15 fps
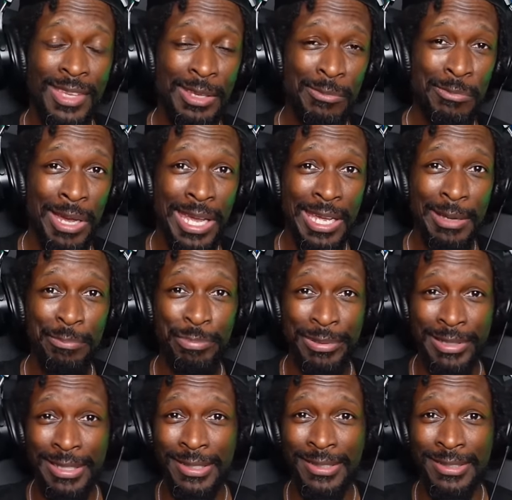Man,
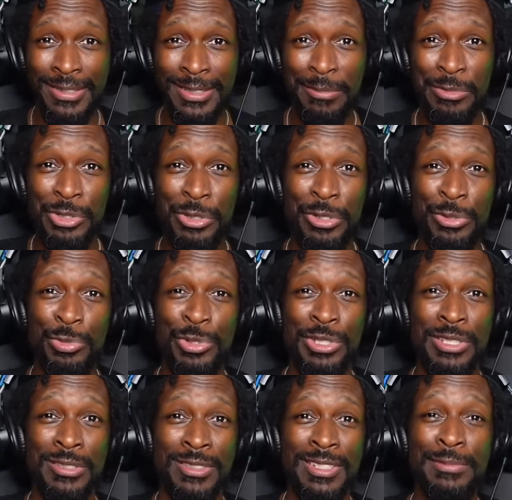please. Them joints
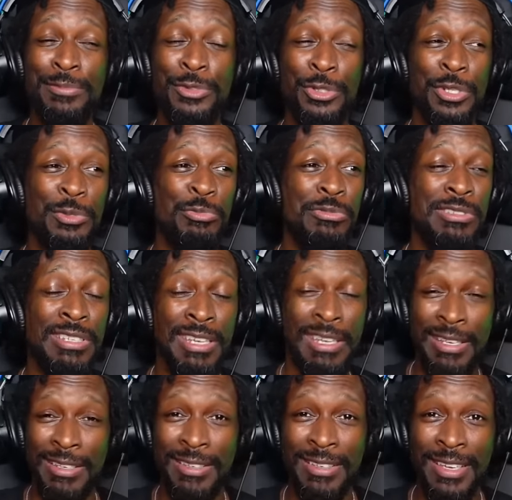was
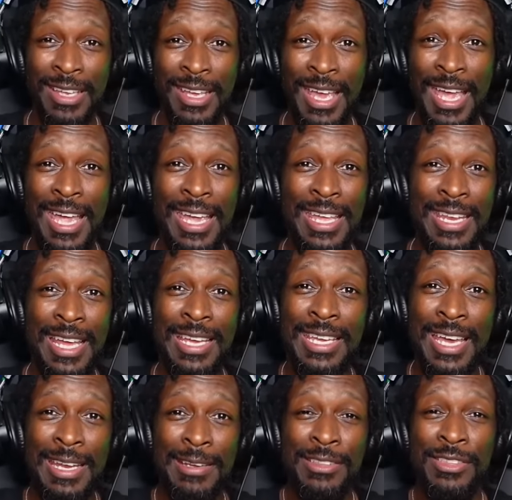hitting. And I
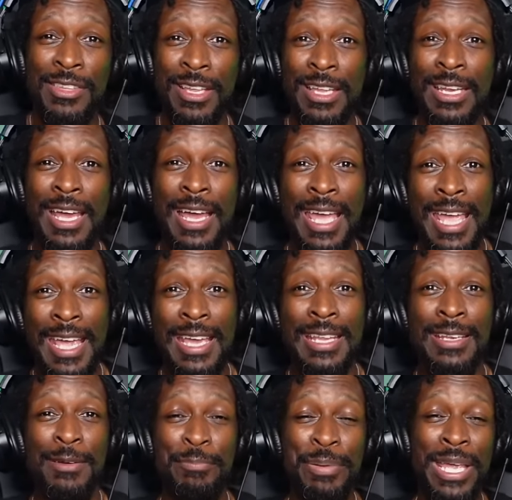had
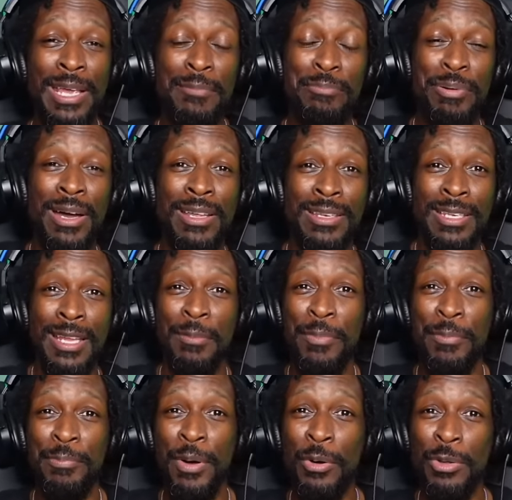a pink button up, a
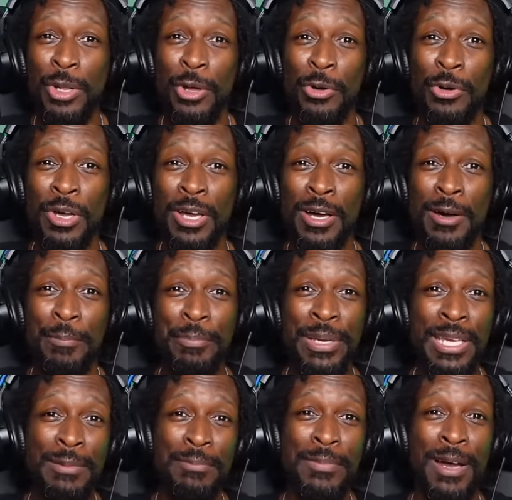
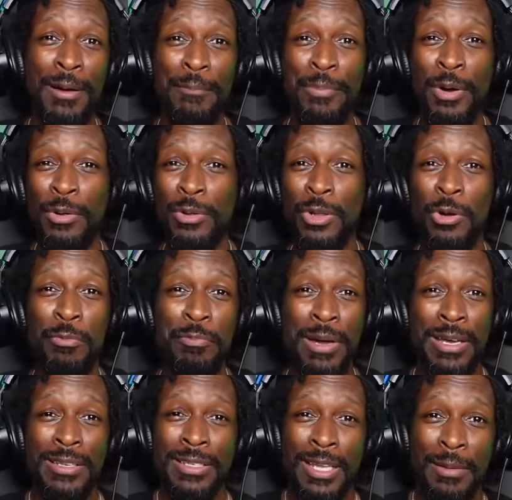pink polo
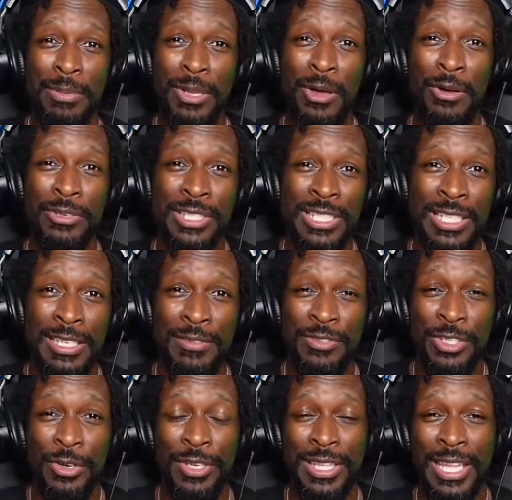button up long sleeve
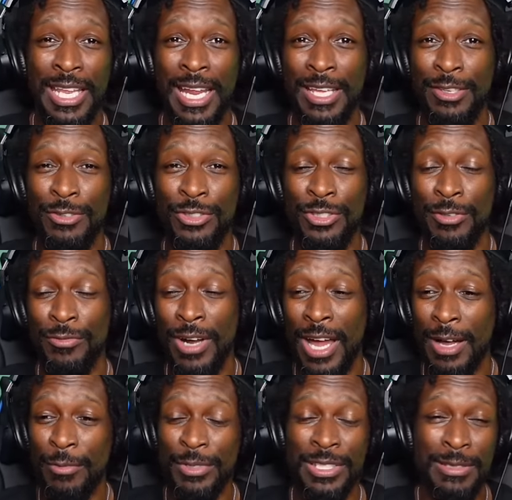joint that I used to
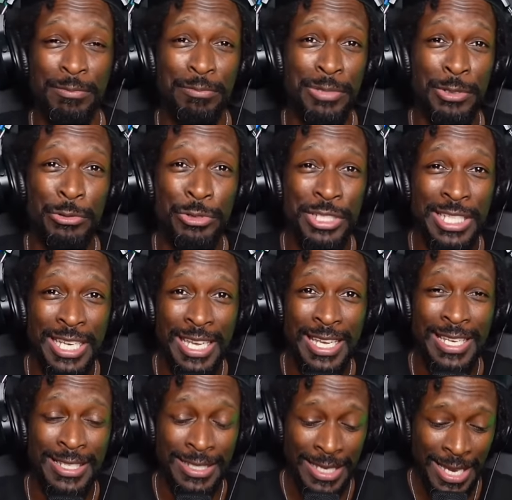rock with some blue
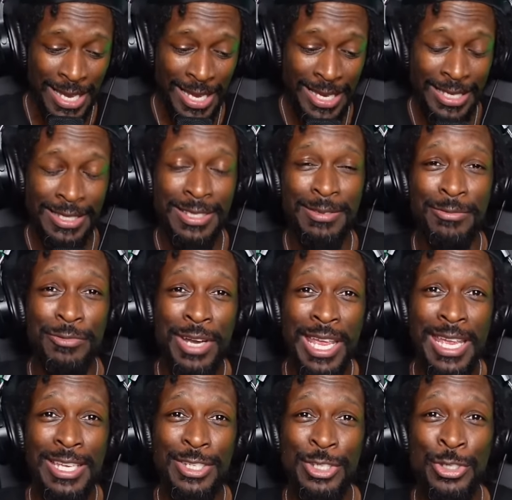jeans and some
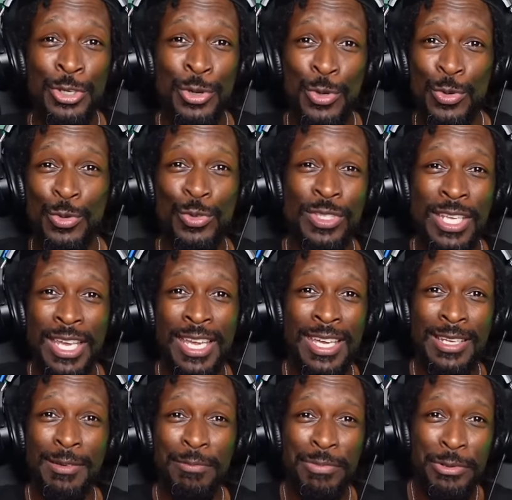red shoes
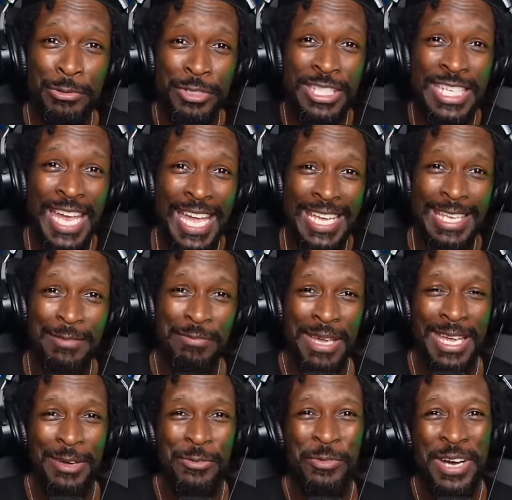and a blue jacket.
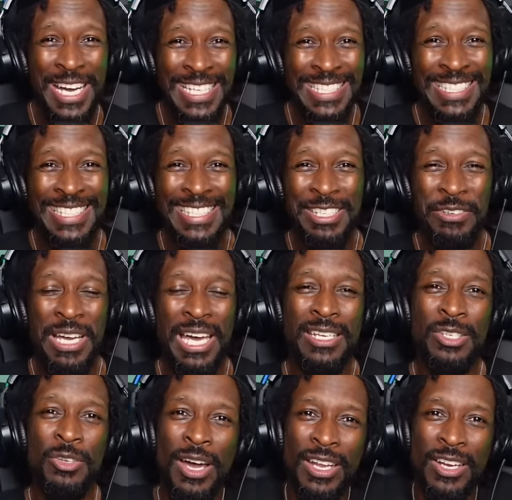Man, what? You gotta
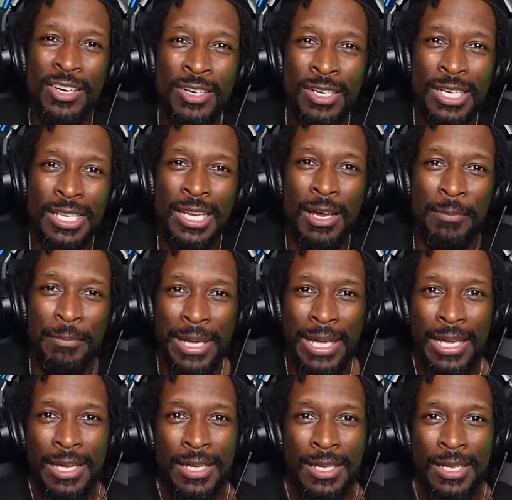know how to hook it up, man.